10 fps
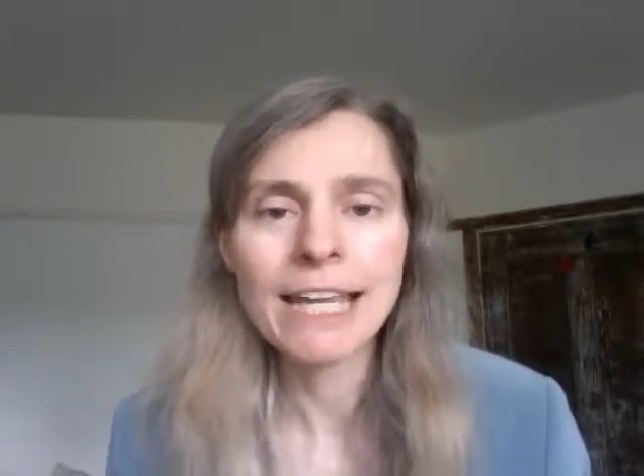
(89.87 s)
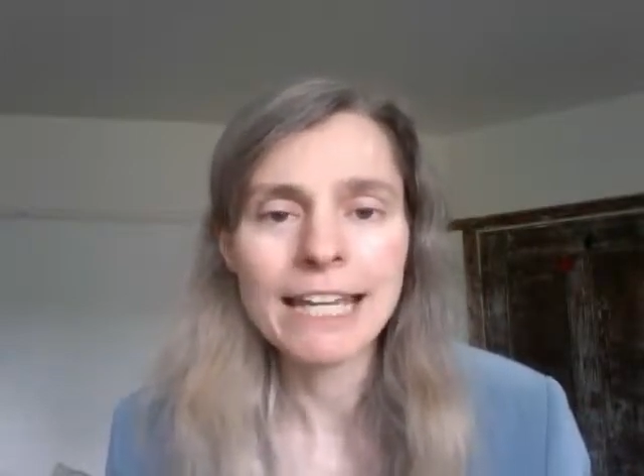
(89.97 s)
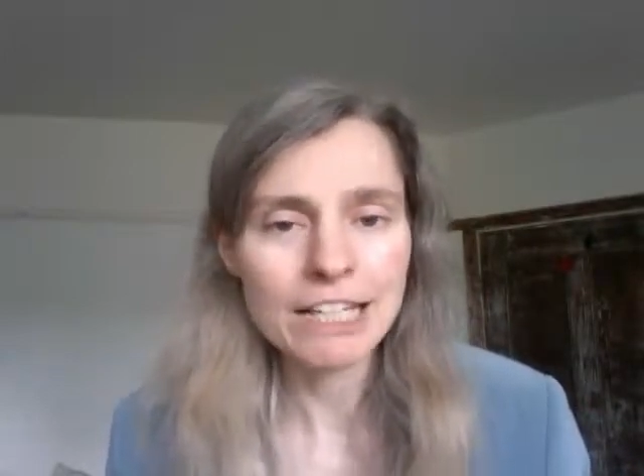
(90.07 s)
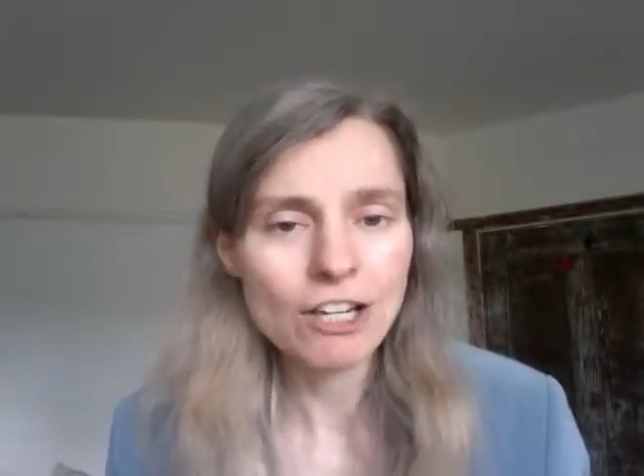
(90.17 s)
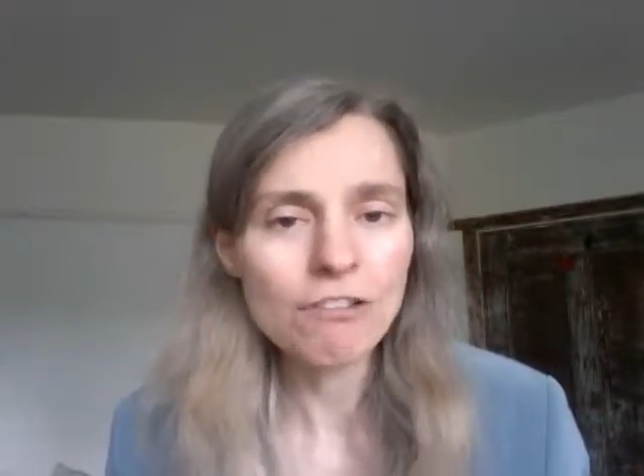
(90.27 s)

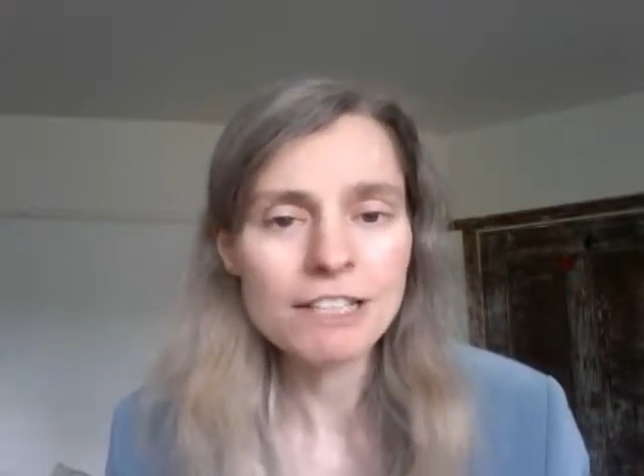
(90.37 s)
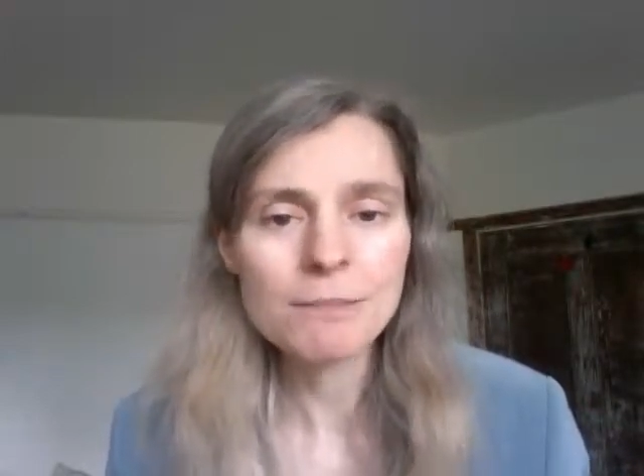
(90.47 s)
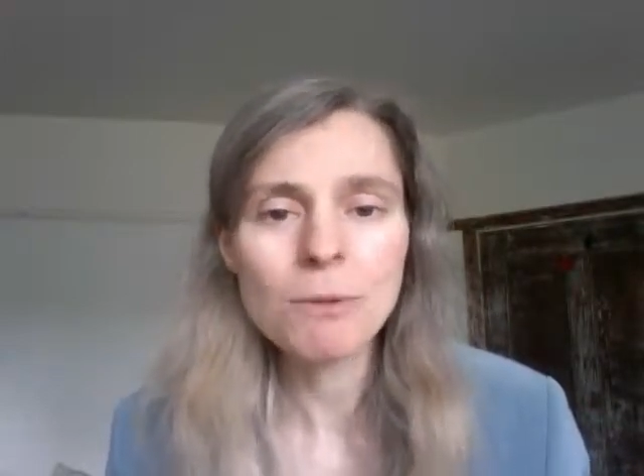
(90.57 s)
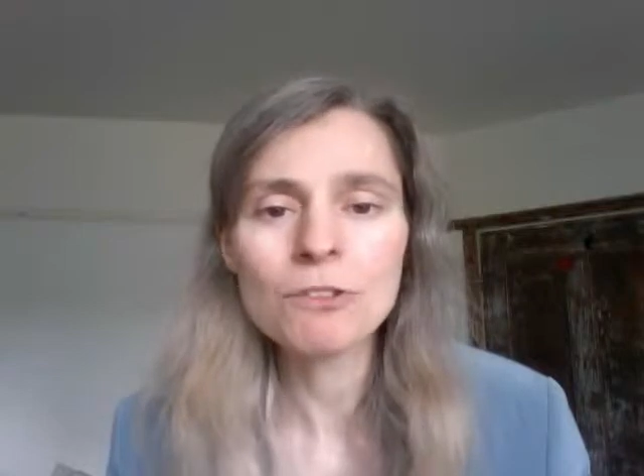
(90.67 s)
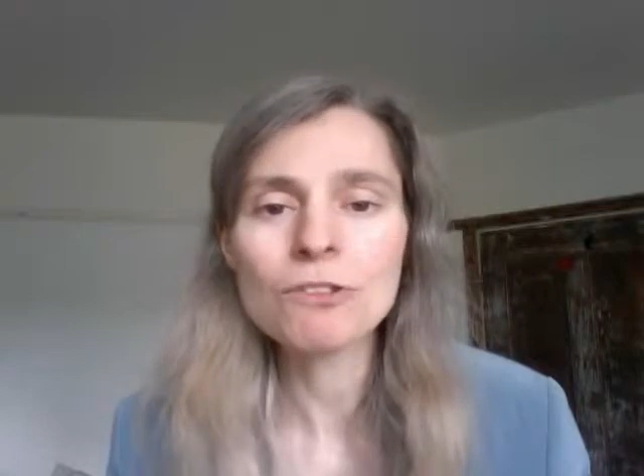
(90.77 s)
It
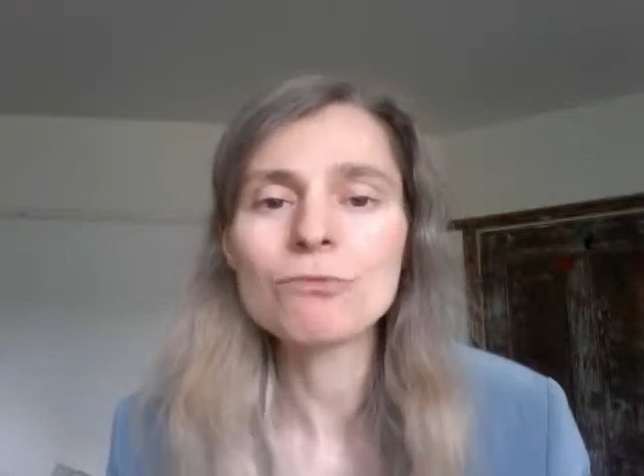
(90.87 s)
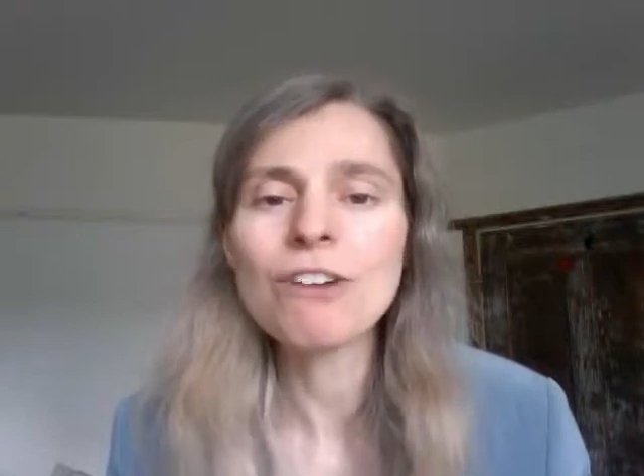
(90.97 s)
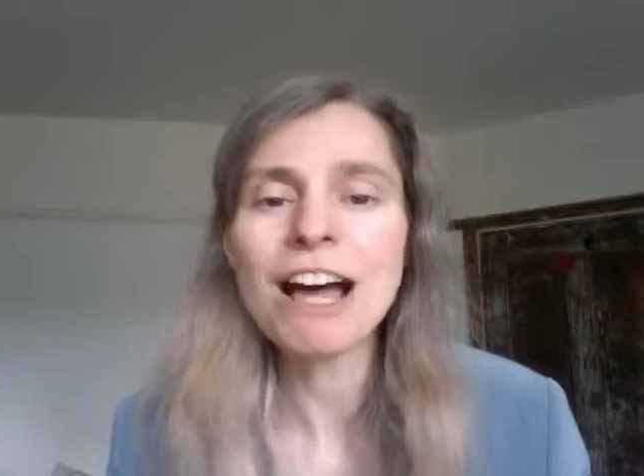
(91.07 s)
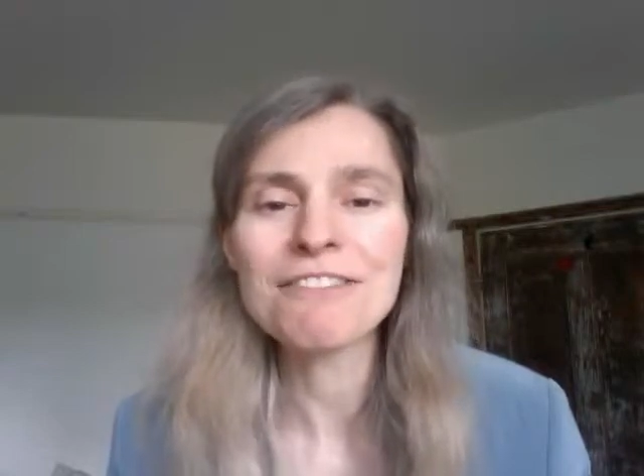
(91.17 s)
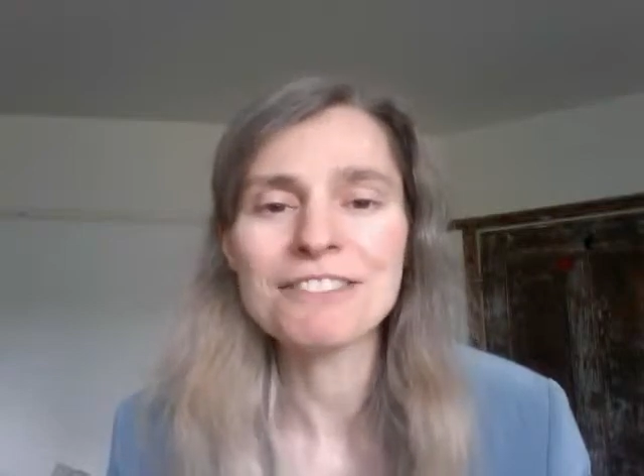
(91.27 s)
corresponds
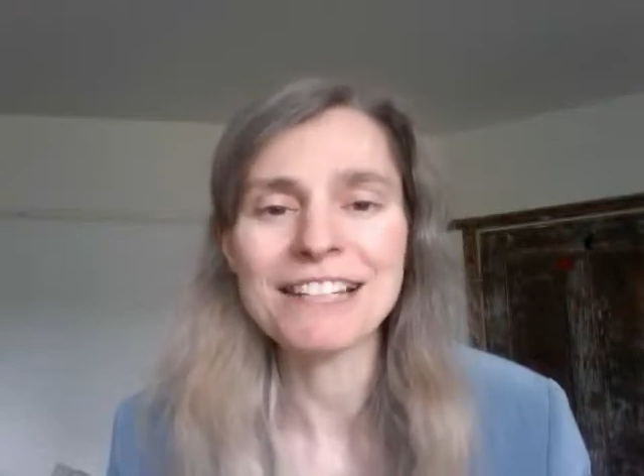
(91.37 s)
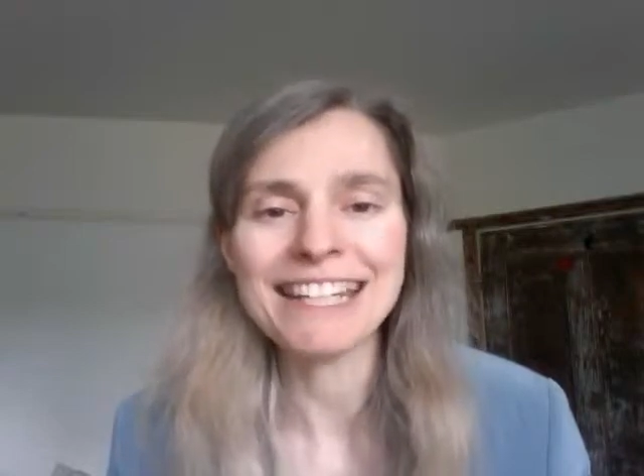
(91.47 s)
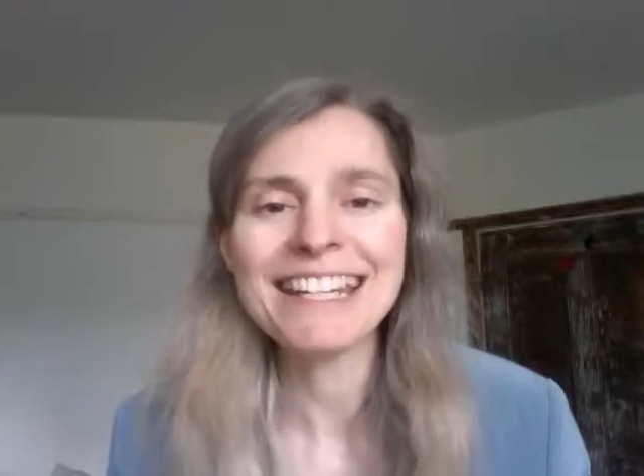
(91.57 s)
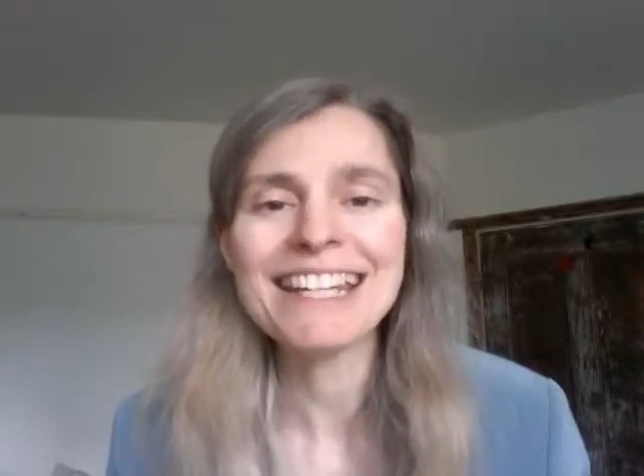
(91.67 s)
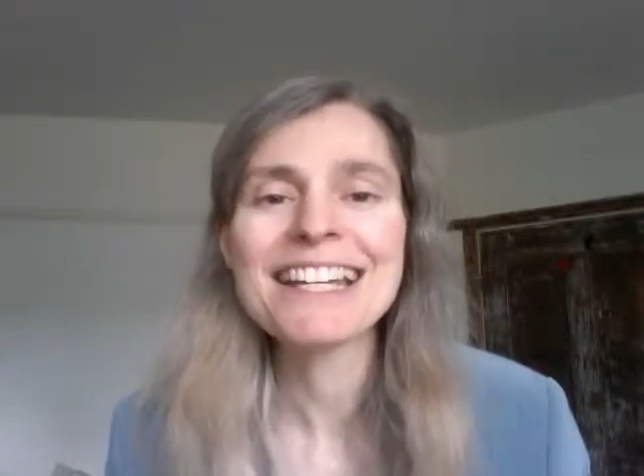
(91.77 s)
roughly